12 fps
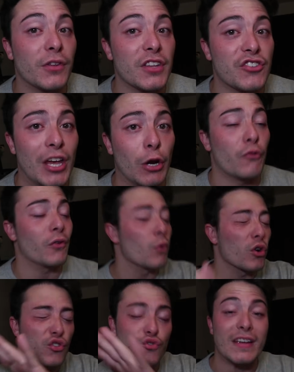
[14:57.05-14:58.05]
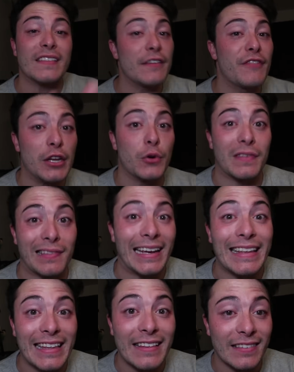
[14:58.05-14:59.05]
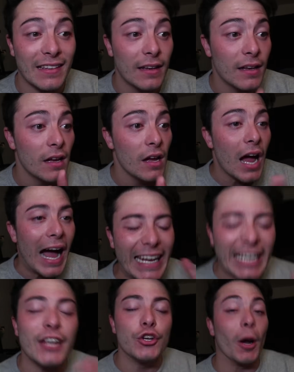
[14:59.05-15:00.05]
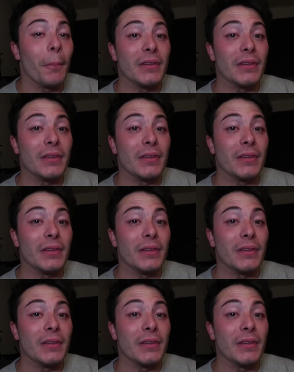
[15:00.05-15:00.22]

to this channel for more crazy videos like this. I cannot